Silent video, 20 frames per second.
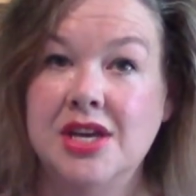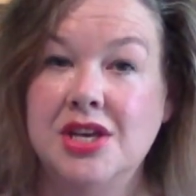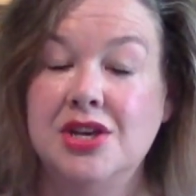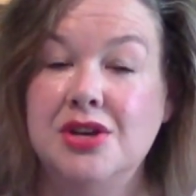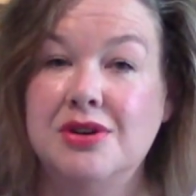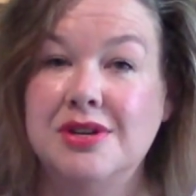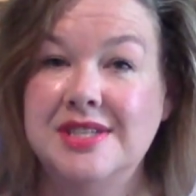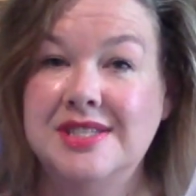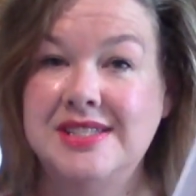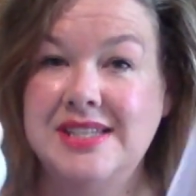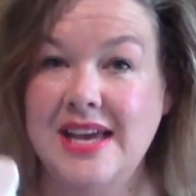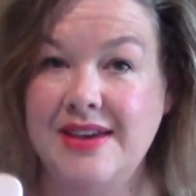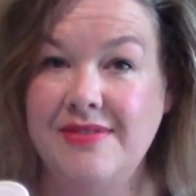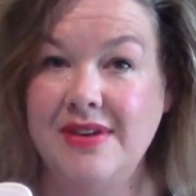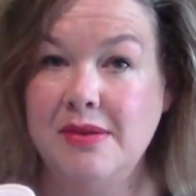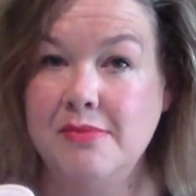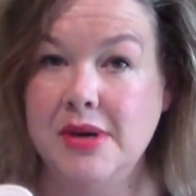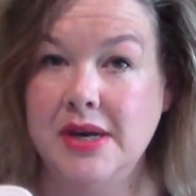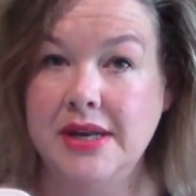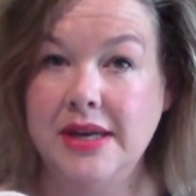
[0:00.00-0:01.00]
you're
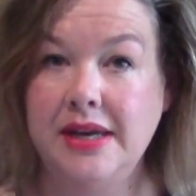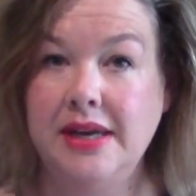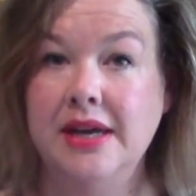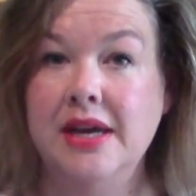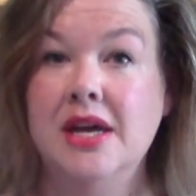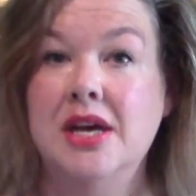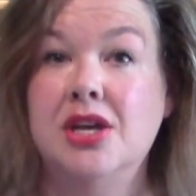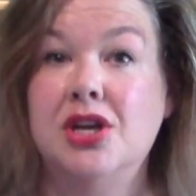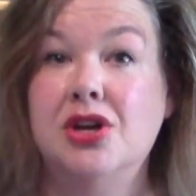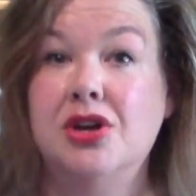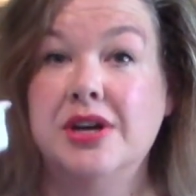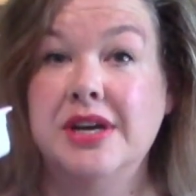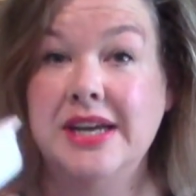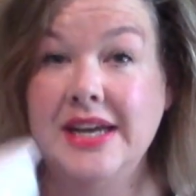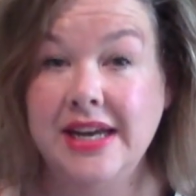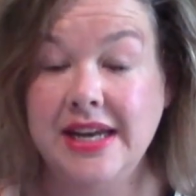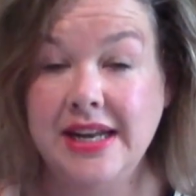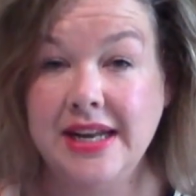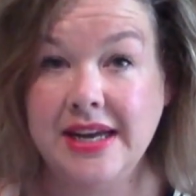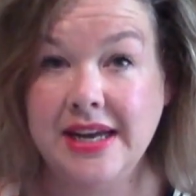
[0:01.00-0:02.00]
saving money, you're
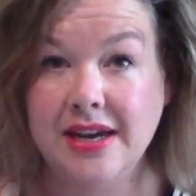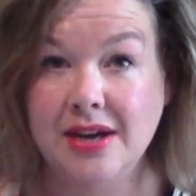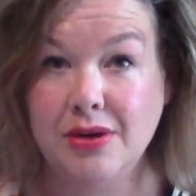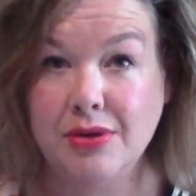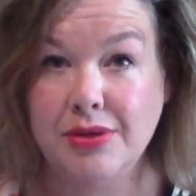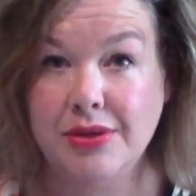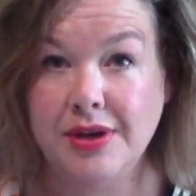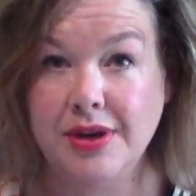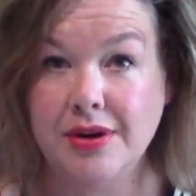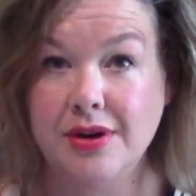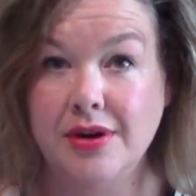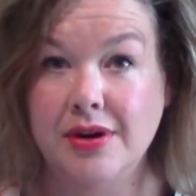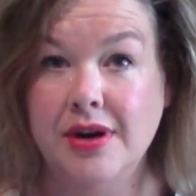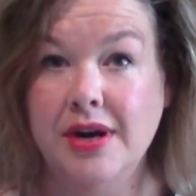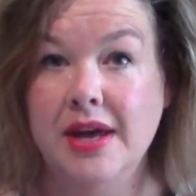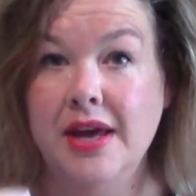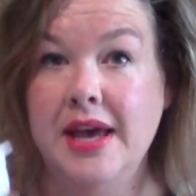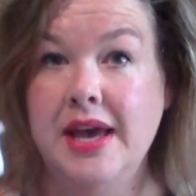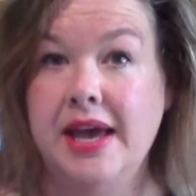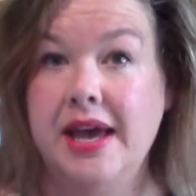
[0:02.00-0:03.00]
eating healthier,
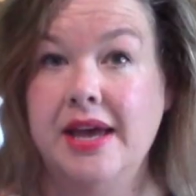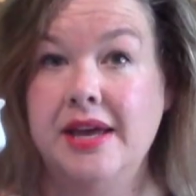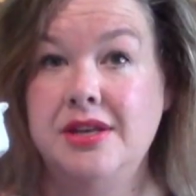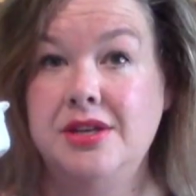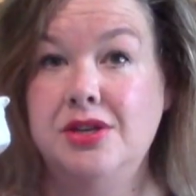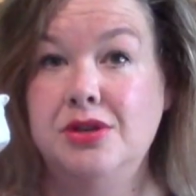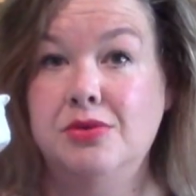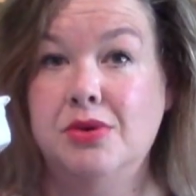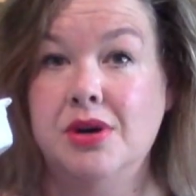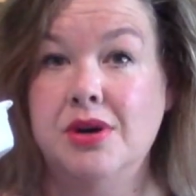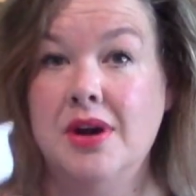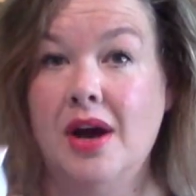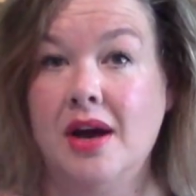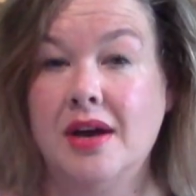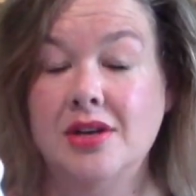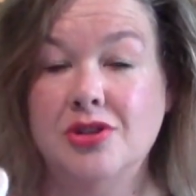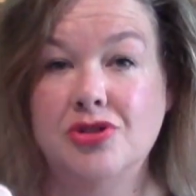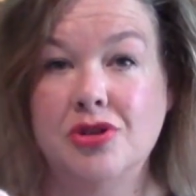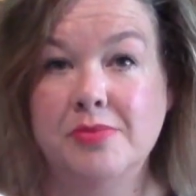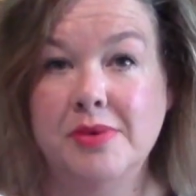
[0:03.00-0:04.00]
and you are
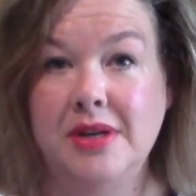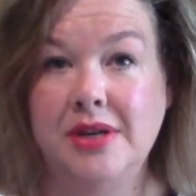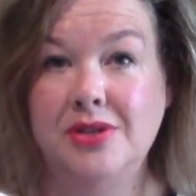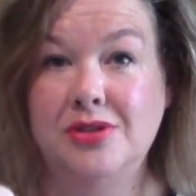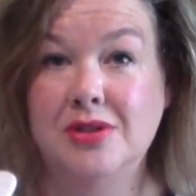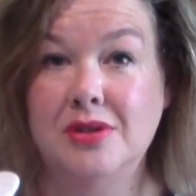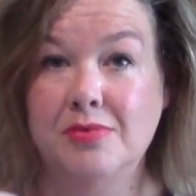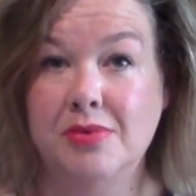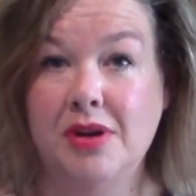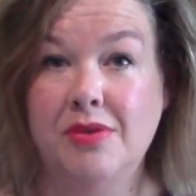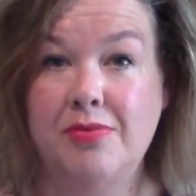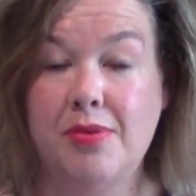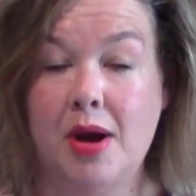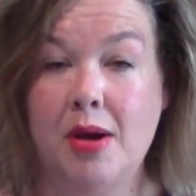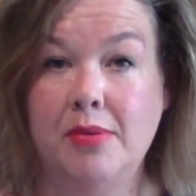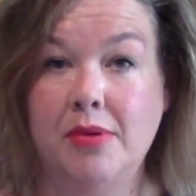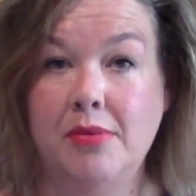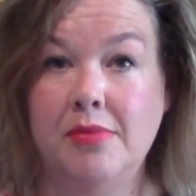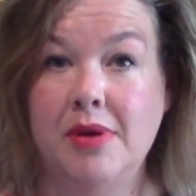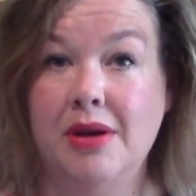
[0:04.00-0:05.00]
not contributing to the real
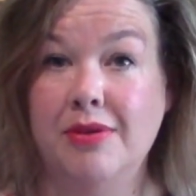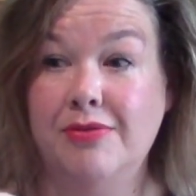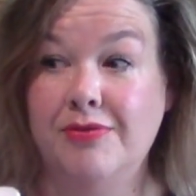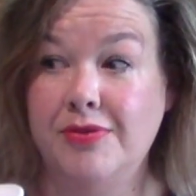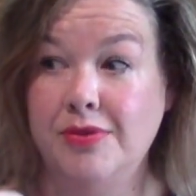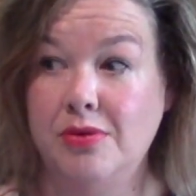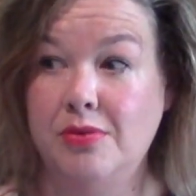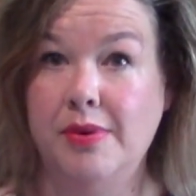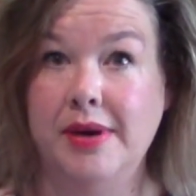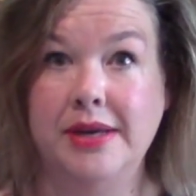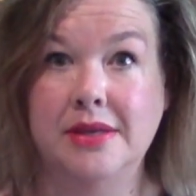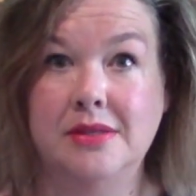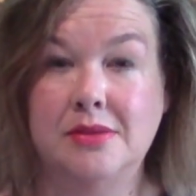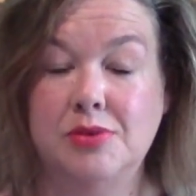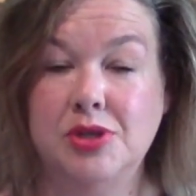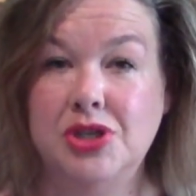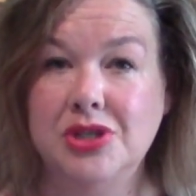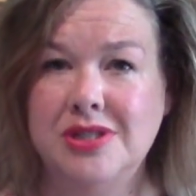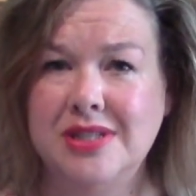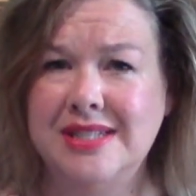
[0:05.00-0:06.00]
problem of food waste,
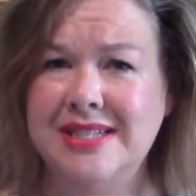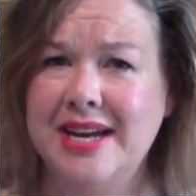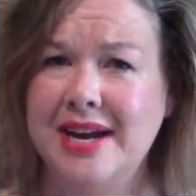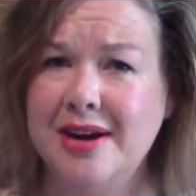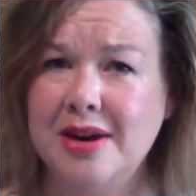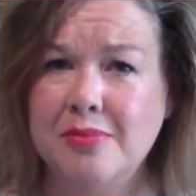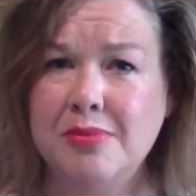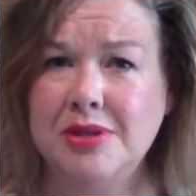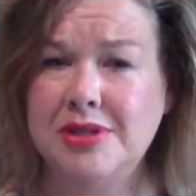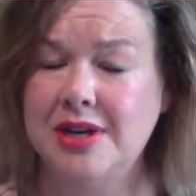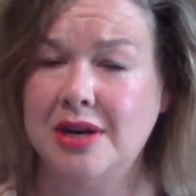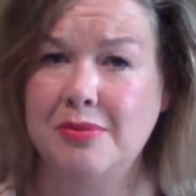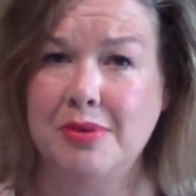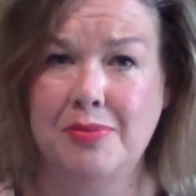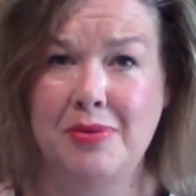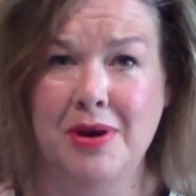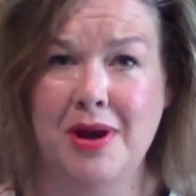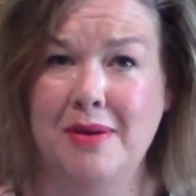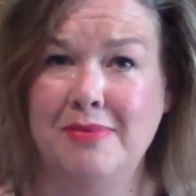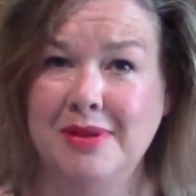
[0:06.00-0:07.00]
which is a terrible, terrible
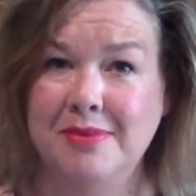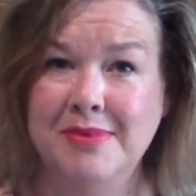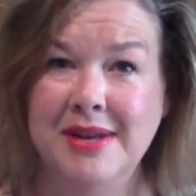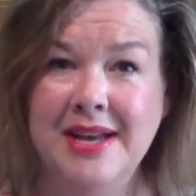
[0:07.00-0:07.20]
problem.